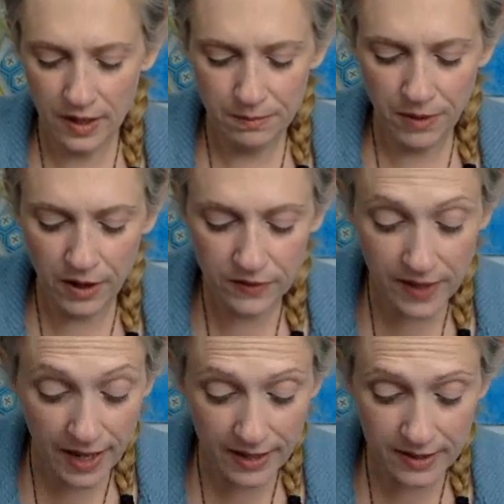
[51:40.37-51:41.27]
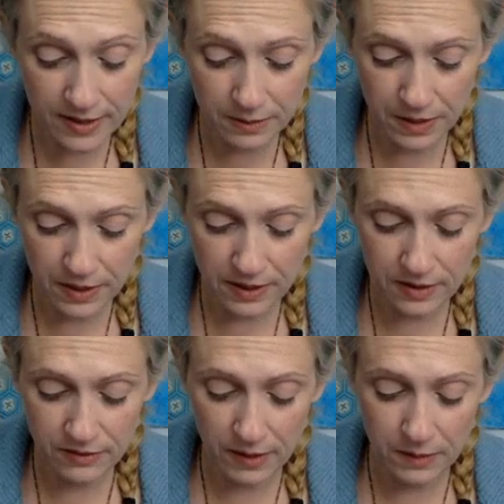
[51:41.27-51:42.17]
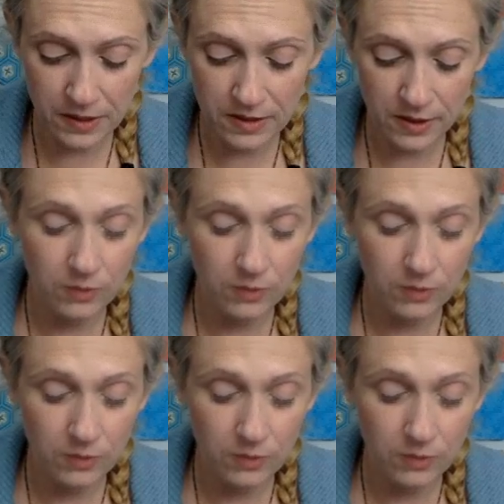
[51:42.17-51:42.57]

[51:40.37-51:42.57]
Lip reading: Part of that is because families,